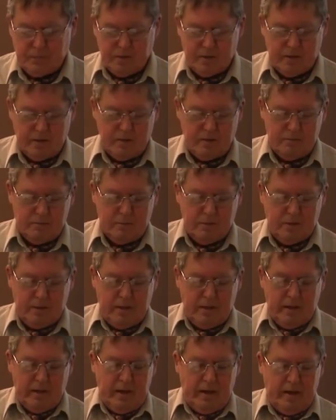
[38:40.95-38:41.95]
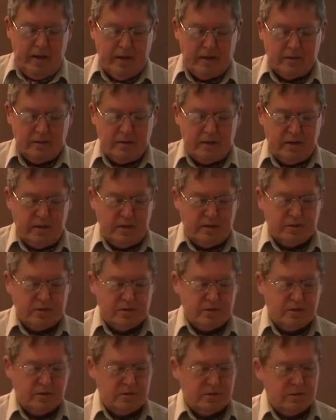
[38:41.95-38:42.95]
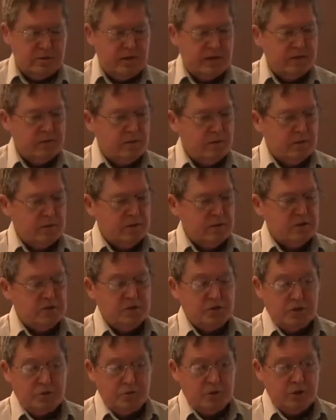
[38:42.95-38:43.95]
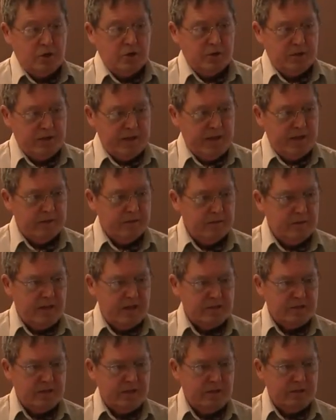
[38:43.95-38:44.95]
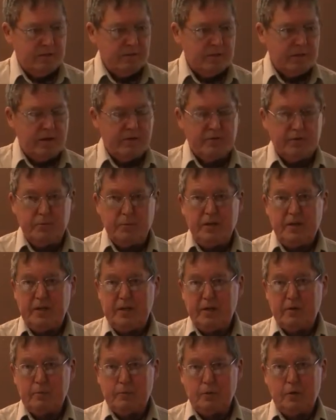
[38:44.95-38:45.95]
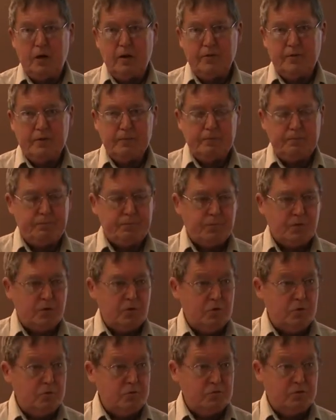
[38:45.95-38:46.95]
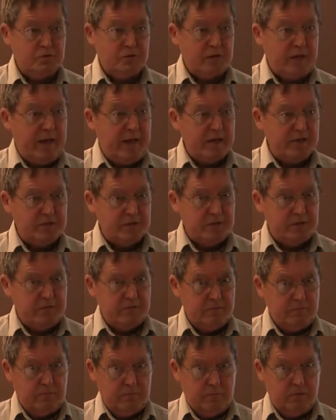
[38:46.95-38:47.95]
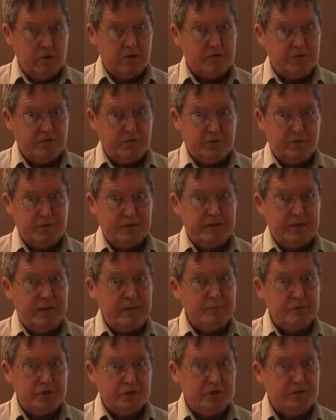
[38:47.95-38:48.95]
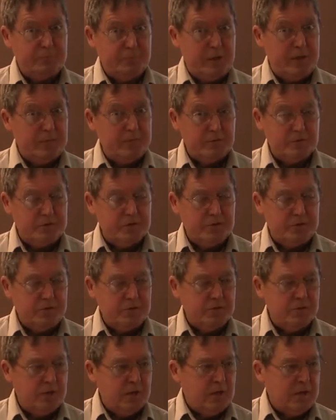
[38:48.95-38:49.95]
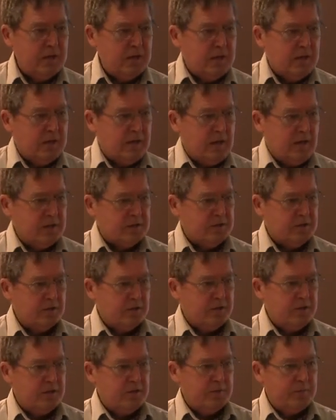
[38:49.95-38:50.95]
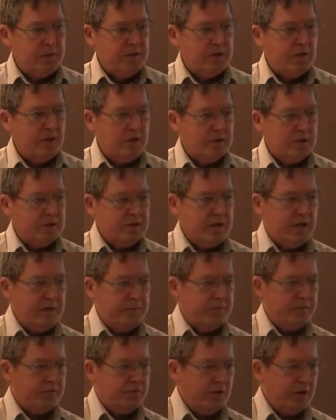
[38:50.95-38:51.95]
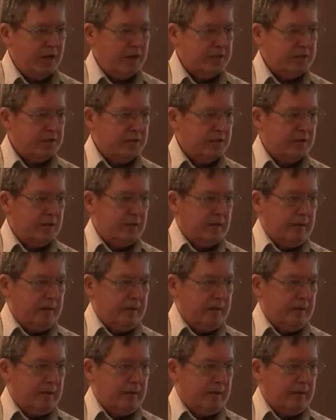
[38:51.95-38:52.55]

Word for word: Um, and uh, that, so Noah then, as a covenant mediator prophet, who's actually worked for the redemption of people too, uh, certainly could be called a type of Christ